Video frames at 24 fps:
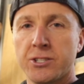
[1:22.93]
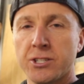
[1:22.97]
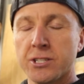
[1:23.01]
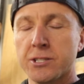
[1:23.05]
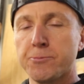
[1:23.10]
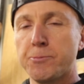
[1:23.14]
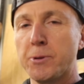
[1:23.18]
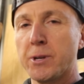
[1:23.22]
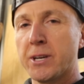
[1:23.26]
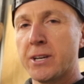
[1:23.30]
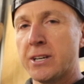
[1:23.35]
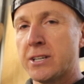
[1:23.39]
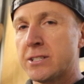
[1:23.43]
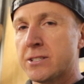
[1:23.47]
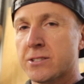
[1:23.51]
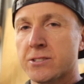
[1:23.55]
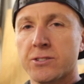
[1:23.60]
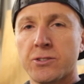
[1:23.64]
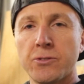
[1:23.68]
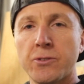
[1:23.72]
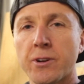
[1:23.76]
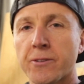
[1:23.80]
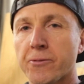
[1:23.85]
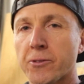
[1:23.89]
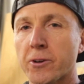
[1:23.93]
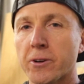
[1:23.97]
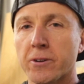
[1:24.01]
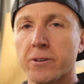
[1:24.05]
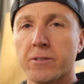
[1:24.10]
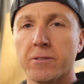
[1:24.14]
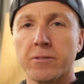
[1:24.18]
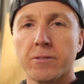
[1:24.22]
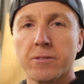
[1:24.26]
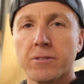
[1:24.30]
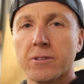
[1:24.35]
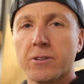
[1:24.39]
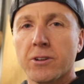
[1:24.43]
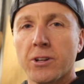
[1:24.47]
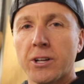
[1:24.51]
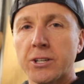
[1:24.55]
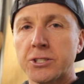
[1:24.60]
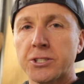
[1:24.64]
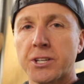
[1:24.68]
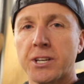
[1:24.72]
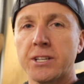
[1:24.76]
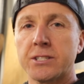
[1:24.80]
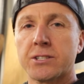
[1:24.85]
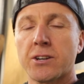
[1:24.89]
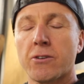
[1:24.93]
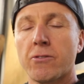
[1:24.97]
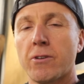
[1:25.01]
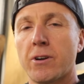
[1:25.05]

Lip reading: Just because two different clutch kits